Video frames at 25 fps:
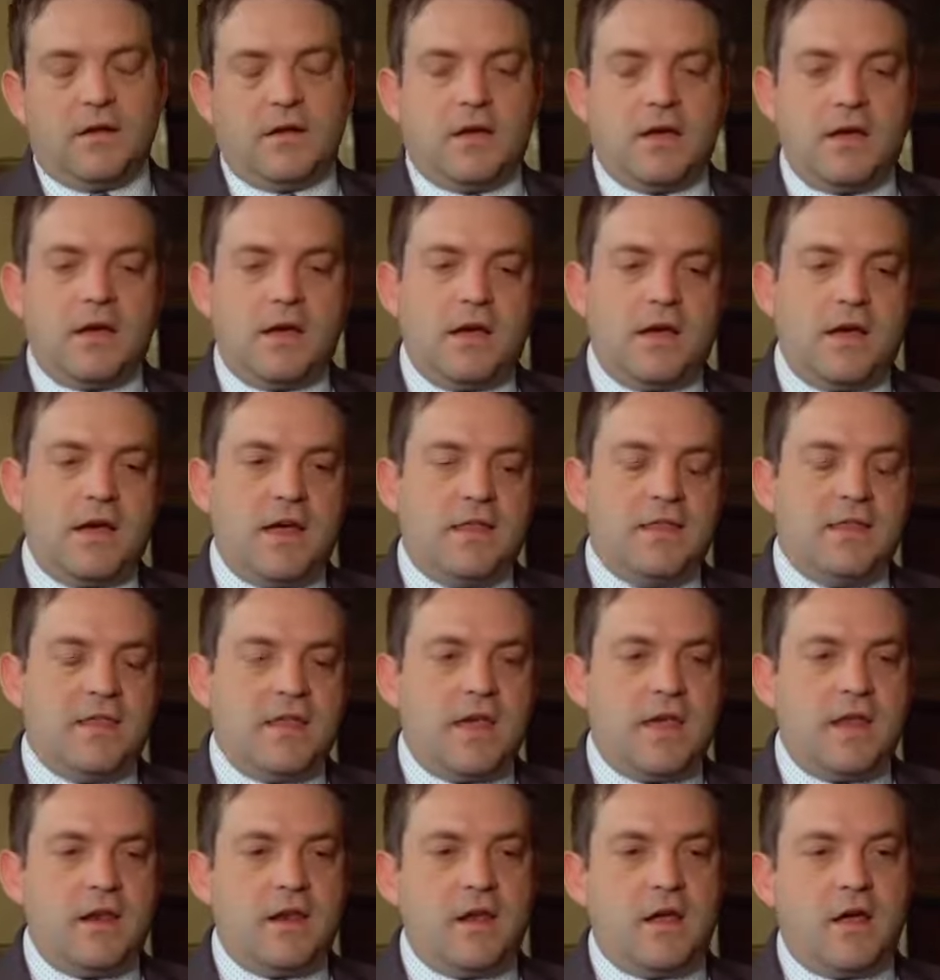and
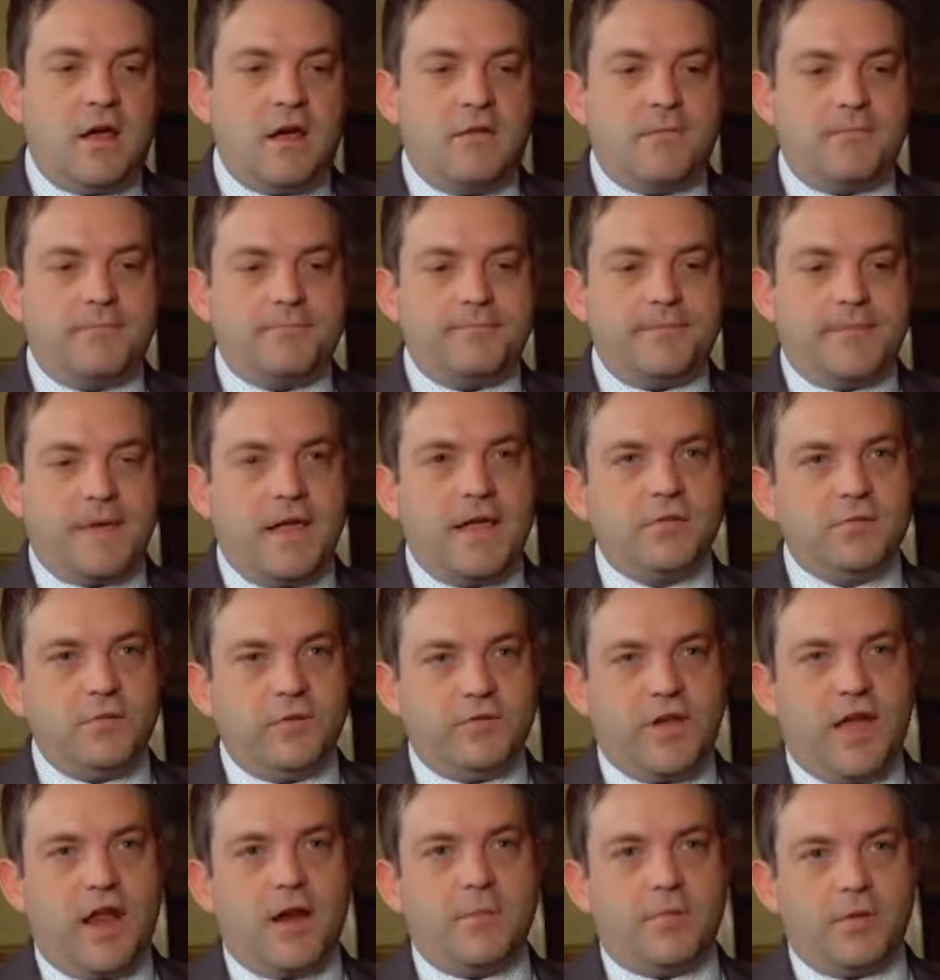then as
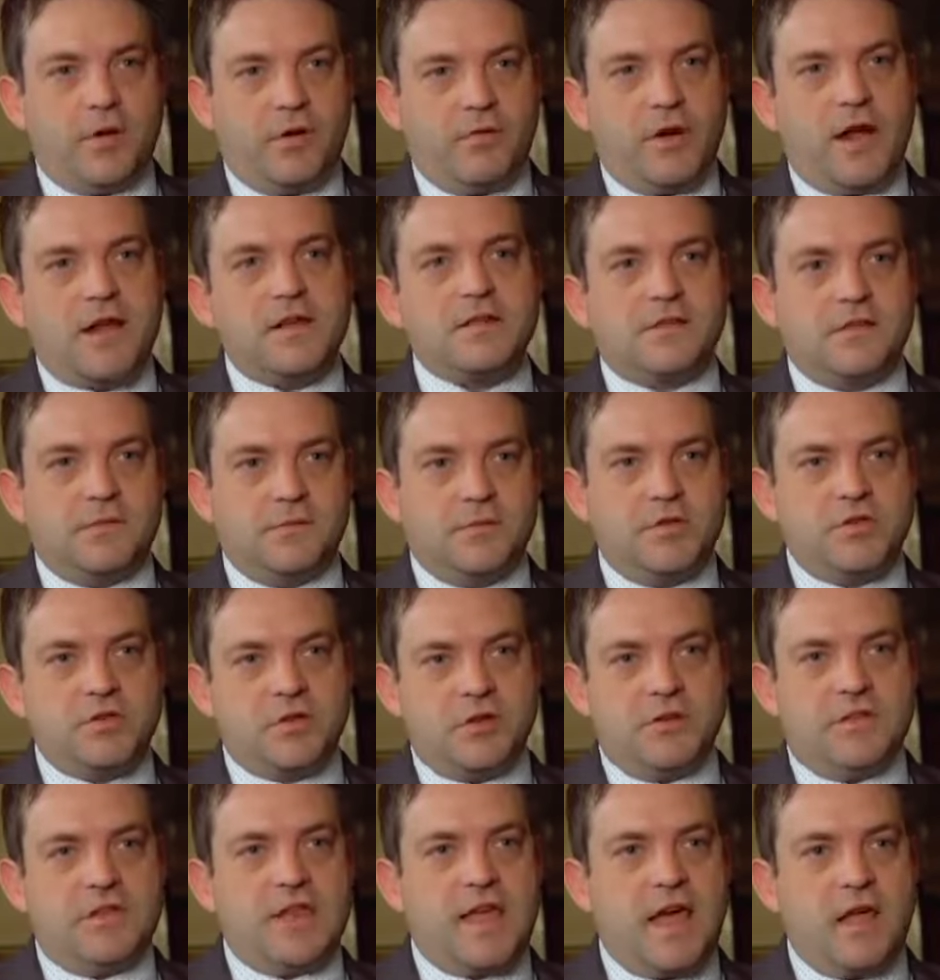we've kind of progressed and
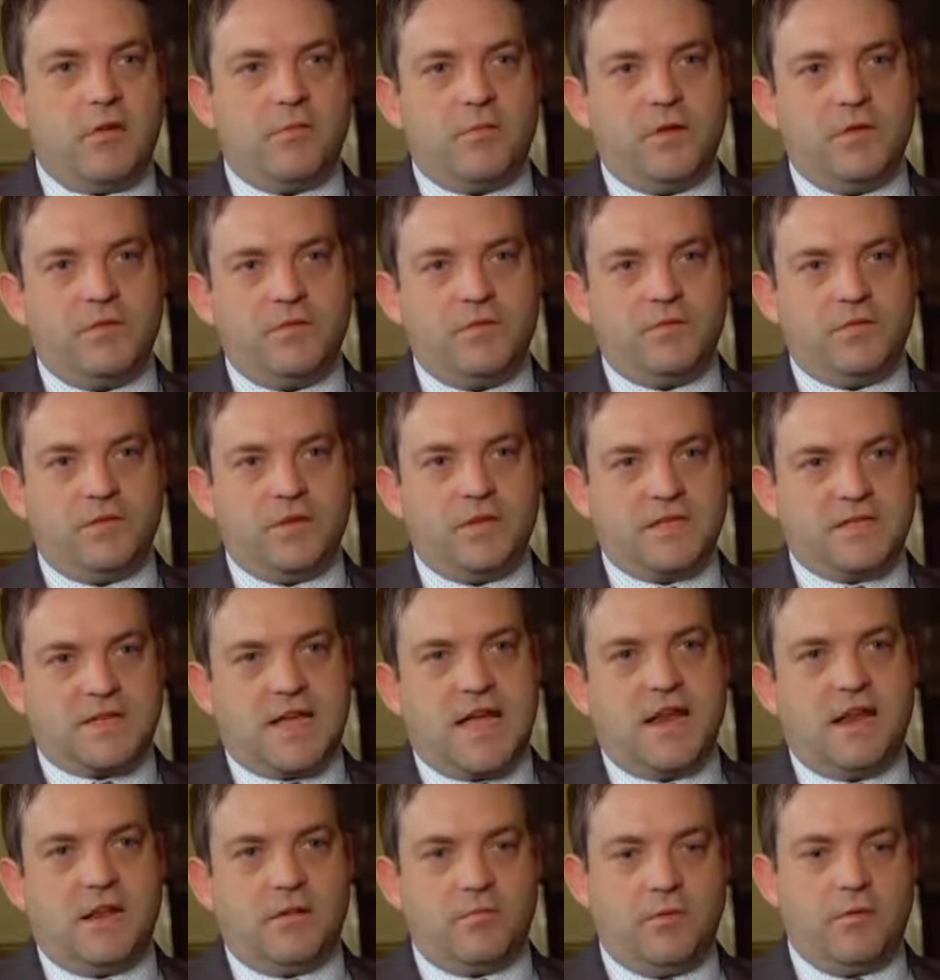matured that, we've
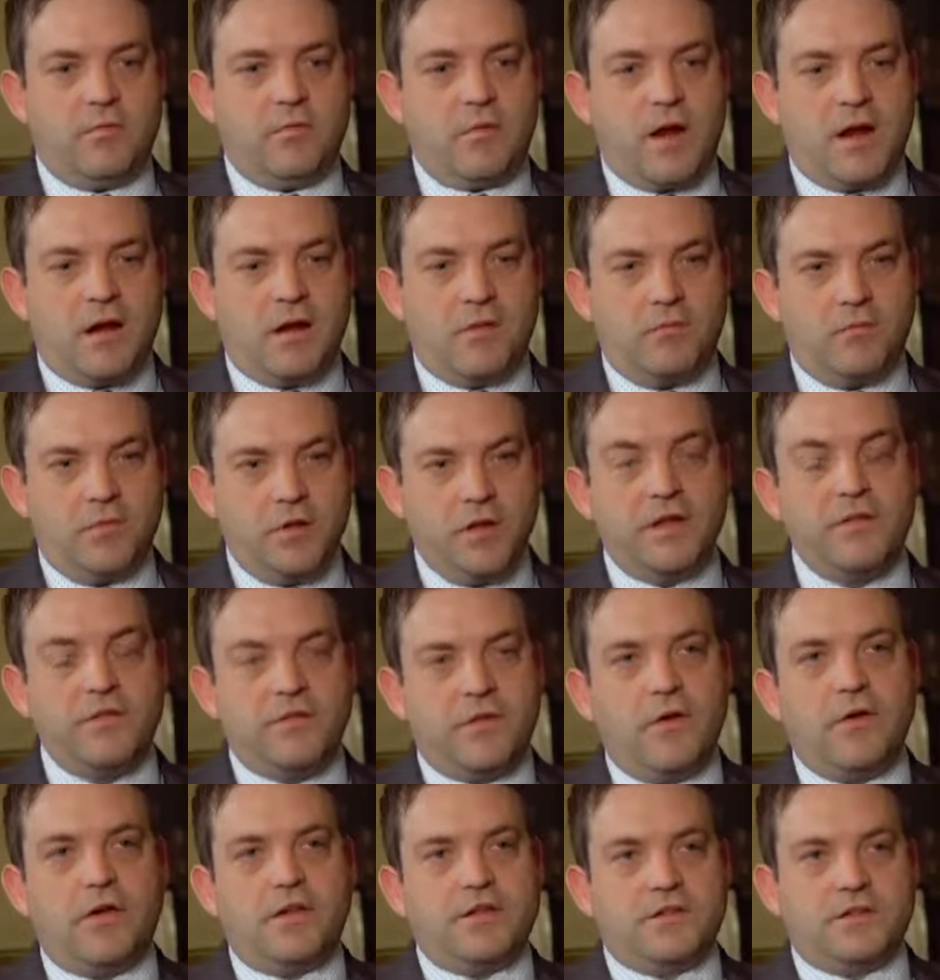decided we want to really
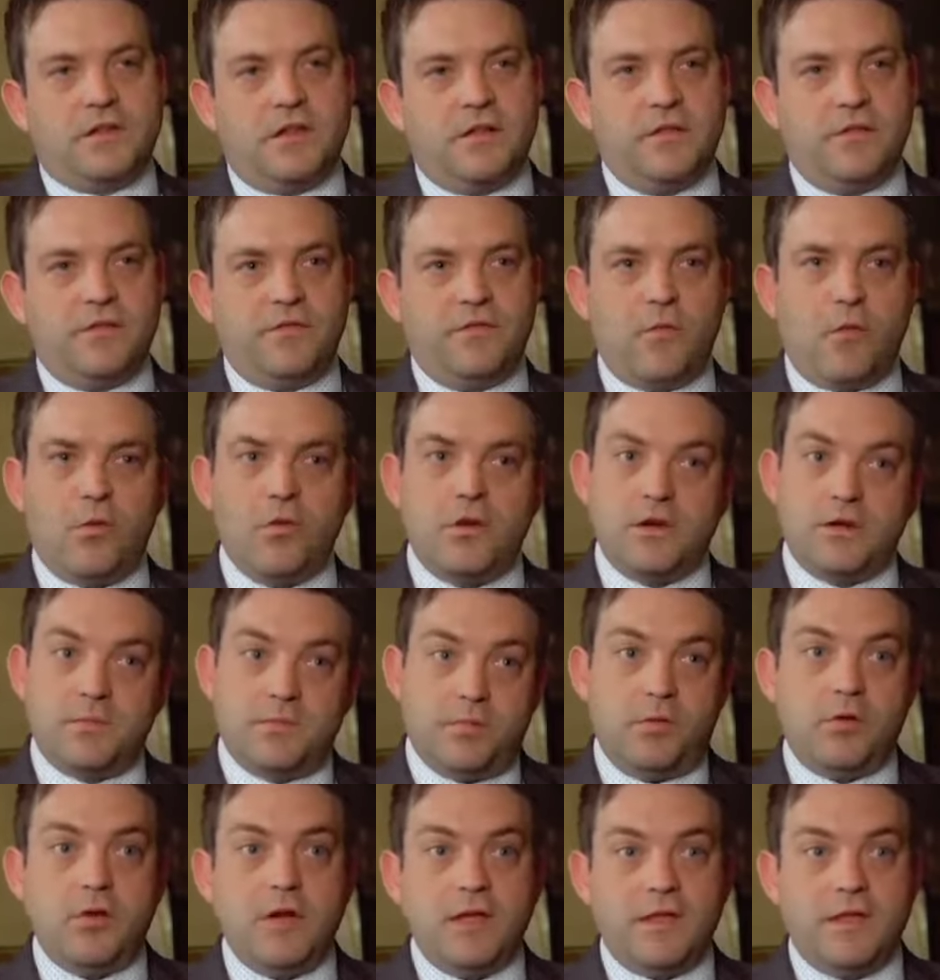focus on the forward
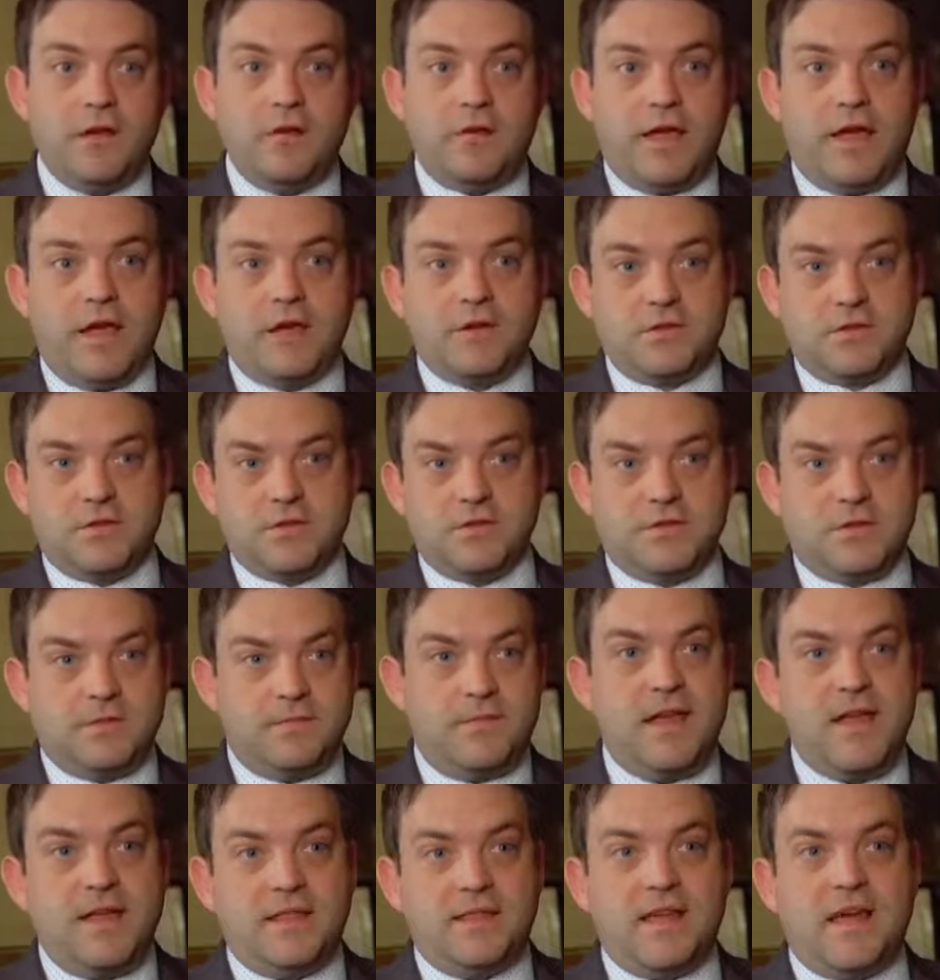deployed locations to
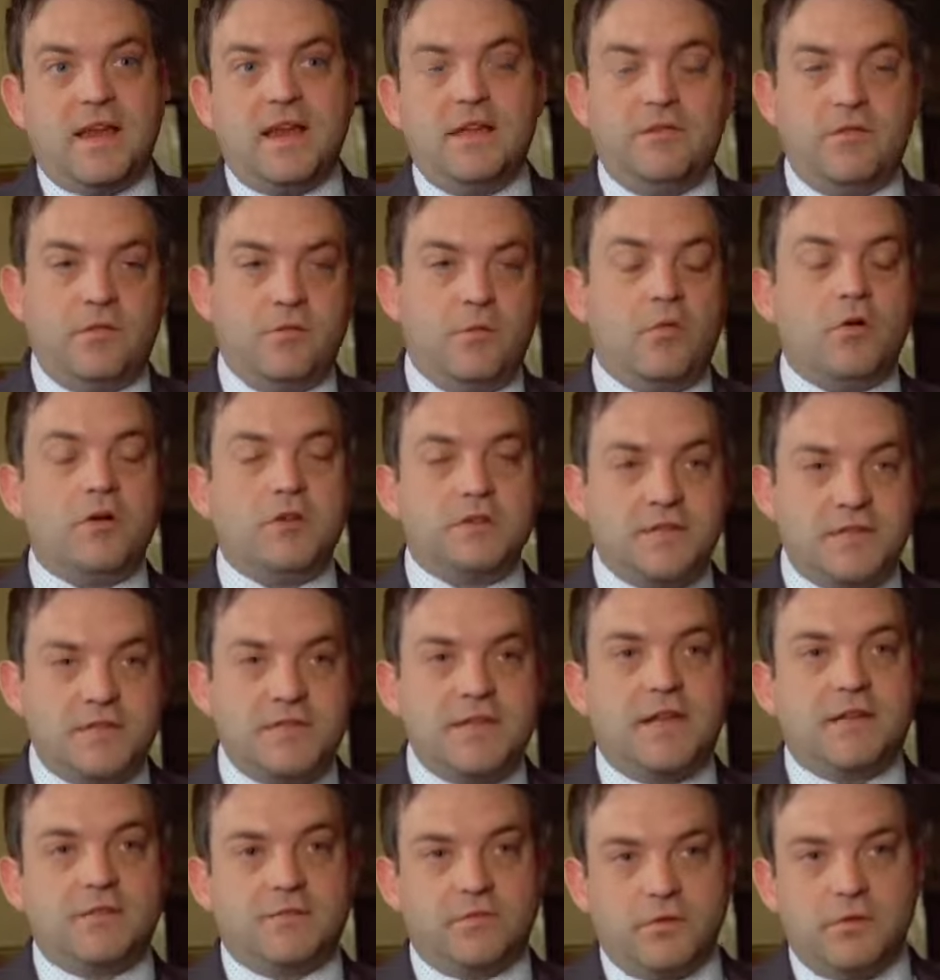make that even more
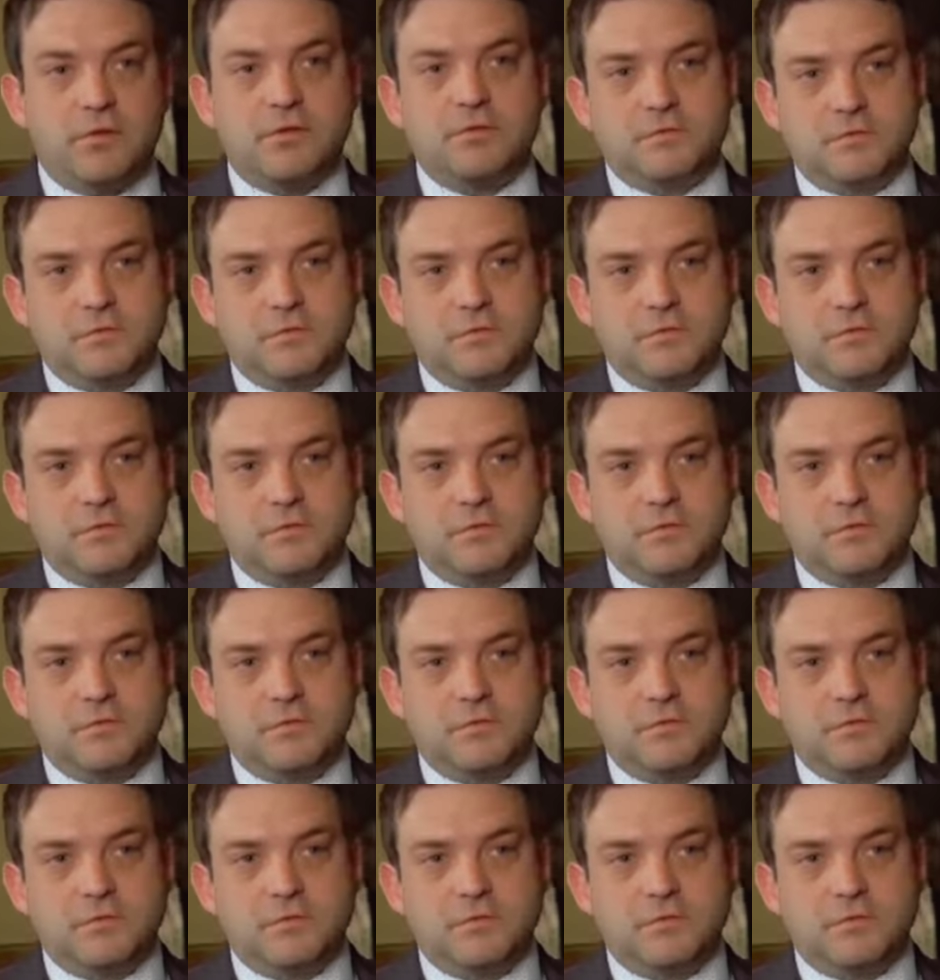successful.